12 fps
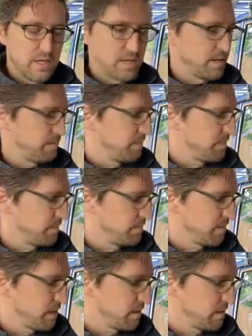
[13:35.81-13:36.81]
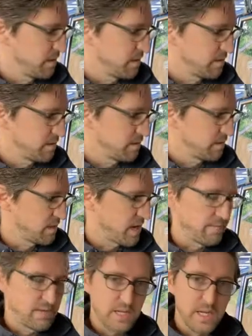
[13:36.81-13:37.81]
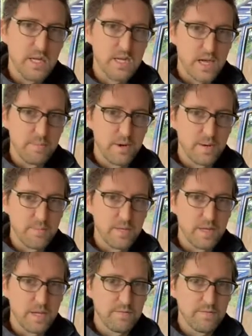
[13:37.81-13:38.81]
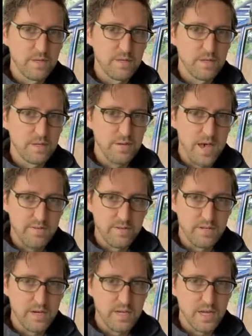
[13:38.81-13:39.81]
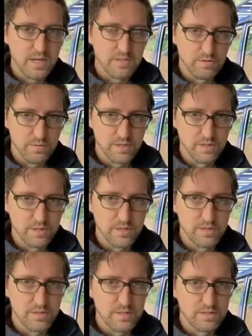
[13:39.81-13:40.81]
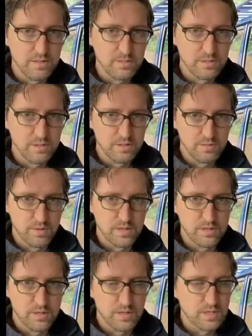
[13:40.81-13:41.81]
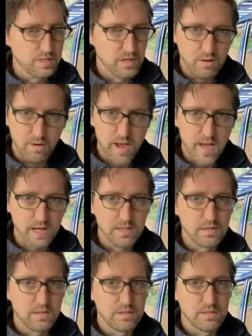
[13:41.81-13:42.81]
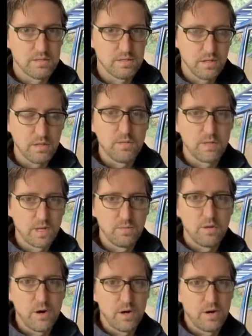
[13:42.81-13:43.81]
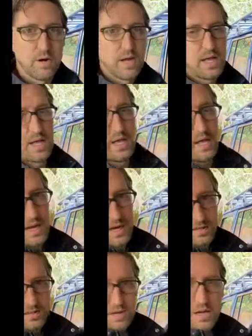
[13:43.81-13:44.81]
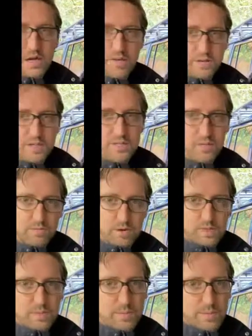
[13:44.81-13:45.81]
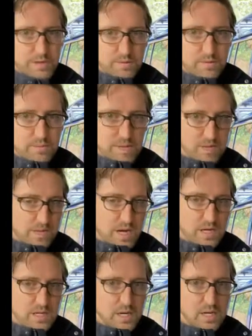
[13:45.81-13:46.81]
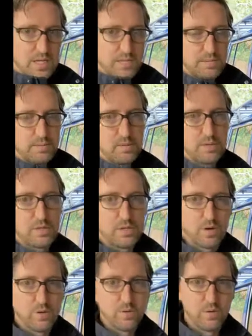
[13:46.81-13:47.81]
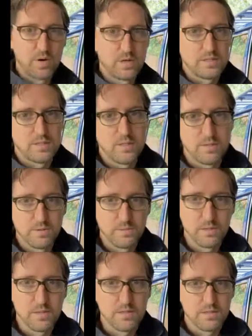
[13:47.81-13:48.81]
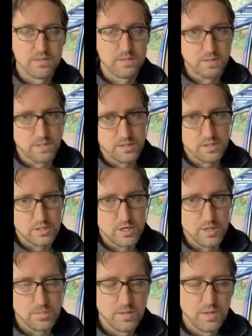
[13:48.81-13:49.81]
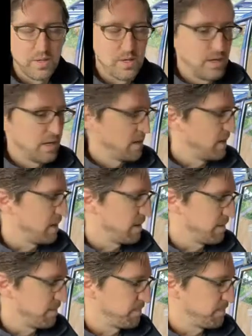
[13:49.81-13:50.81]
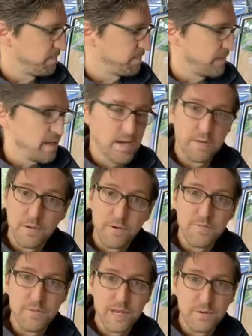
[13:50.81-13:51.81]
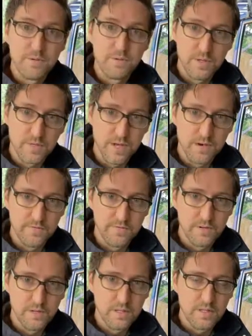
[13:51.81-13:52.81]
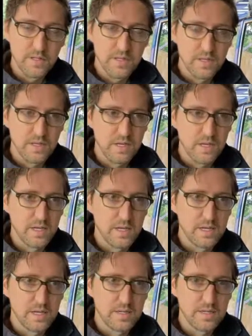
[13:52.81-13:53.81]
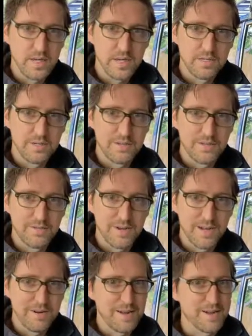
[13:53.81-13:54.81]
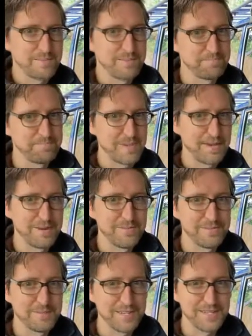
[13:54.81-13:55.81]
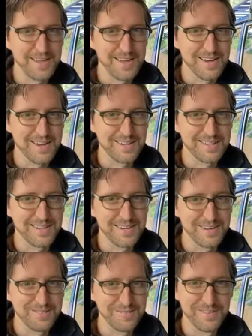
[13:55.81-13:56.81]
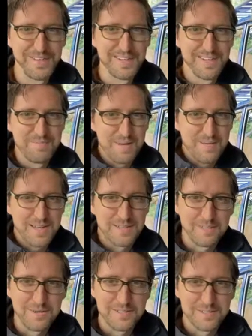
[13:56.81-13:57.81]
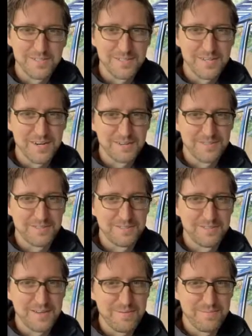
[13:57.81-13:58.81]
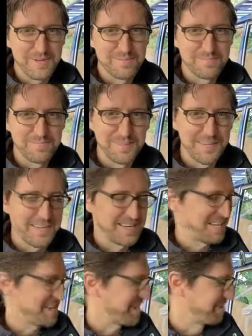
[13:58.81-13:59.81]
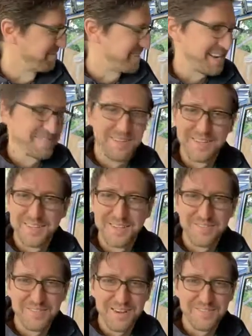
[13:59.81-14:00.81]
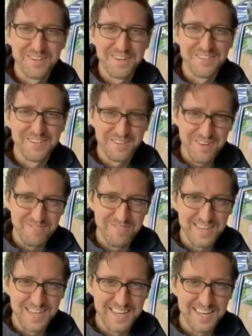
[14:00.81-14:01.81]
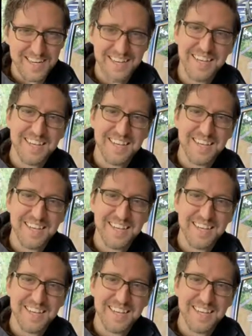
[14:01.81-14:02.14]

It's kind of a ticking time bomb thing. If you haven't done it yet, it's original, and the seam sealer is original. It's going to crack. It's going to slowly let in water. And it's going to eventually rust up here if something's not done. That's something we don't want to deal with because it's such a messy job. Yeah, hopefully that was really helpful. And yeah, cheers everyone. I don't have a drink today, oddly enough. Maybe I had too many salty dogs yesterday, but yeah. Anyways, hopefully everyone has a great weekend.